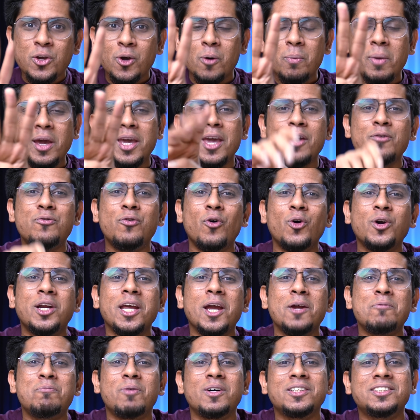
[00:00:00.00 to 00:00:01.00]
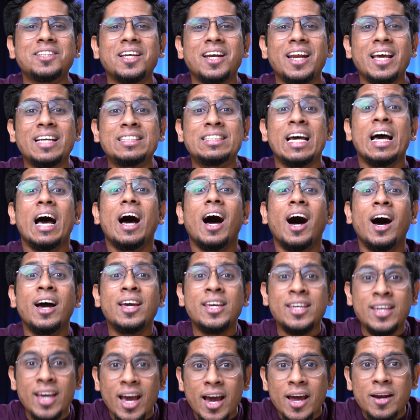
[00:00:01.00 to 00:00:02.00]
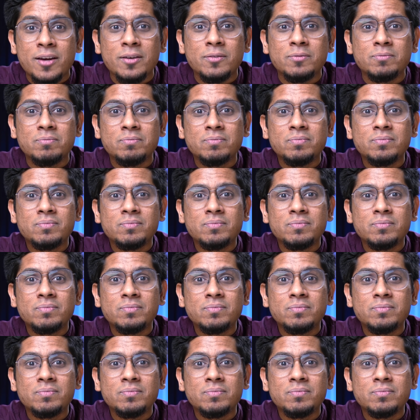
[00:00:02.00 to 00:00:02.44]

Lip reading: You're making 48% a year.